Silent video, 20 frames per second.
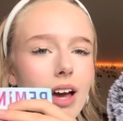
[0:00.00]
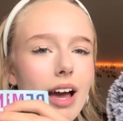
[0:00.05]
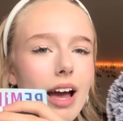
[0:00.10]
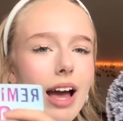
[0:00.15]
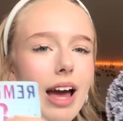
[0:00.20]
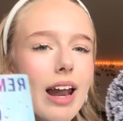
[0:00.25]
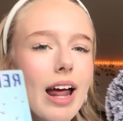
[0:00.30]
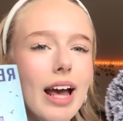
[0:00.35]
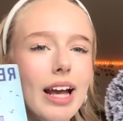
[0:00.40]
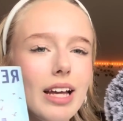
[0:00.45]

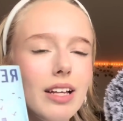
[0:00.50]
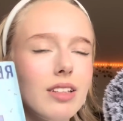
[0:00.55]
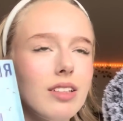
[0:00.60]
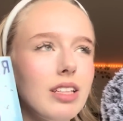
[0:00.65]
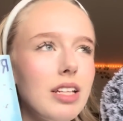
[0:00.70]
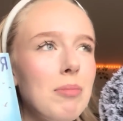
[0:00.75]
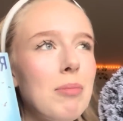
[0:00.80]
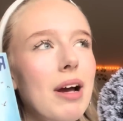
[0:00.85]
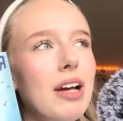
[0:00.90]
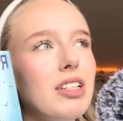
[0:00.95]
and I can
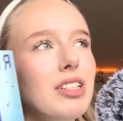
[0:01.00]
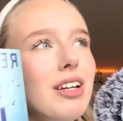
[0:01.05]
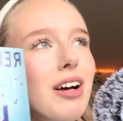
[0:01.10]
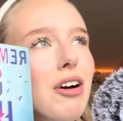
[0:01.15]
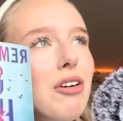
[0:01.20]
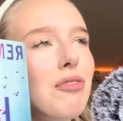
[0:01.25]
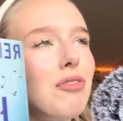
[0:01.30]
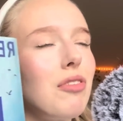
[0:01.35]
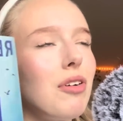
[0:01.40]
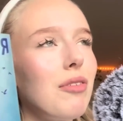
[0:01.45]
see
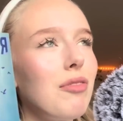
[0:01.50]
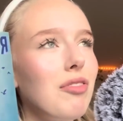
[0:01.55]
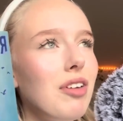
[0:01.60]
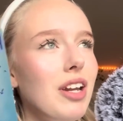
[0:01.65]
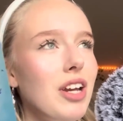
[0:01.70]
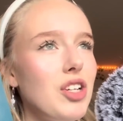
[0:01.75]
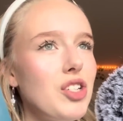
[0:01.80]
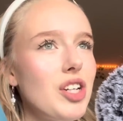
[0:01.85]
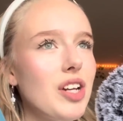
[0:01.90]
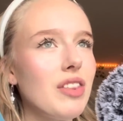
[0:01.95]
myself
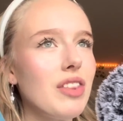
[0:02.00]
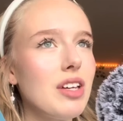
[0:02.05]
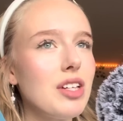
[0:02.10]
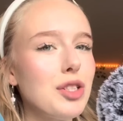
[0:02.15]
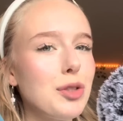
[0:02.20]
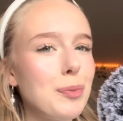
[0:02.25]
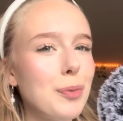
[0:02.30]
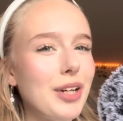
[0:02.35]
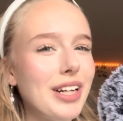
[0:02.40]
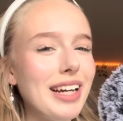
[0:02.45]
finishing
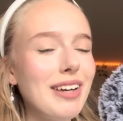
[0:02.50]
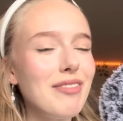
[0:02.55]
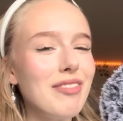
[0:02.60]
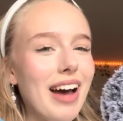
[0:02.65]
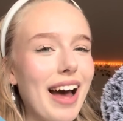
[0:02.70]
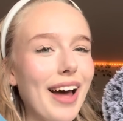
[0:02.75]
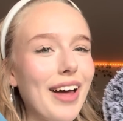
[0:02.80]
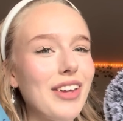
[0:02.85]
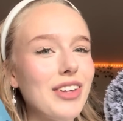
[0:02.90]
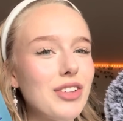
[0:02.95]
this pretty
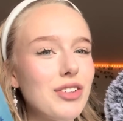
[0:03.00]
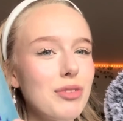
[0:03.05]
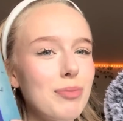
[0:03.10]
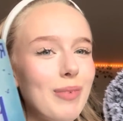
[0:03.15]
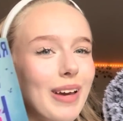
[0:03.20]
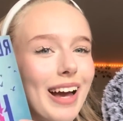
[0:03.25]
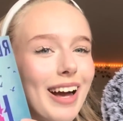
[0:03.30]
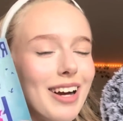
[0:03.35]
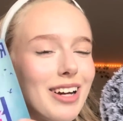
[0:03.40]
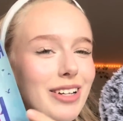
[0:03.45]
fast
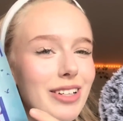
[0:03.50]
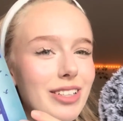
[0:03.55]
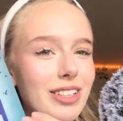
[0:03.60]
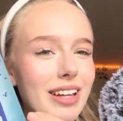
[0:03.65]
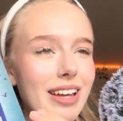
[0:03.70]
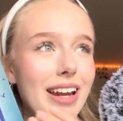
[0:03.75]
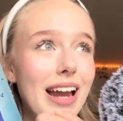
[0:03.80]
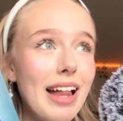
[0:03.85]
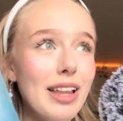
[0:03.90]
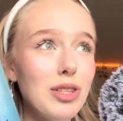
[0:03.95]
because
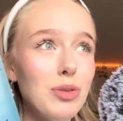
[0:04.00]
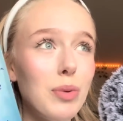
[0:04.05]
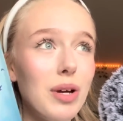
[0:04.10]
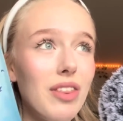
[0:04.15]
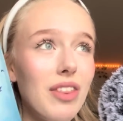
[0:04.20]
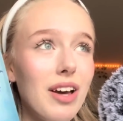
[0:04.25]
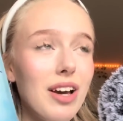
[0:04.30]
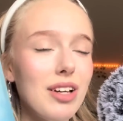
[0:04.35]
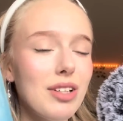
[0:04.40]
It Ends With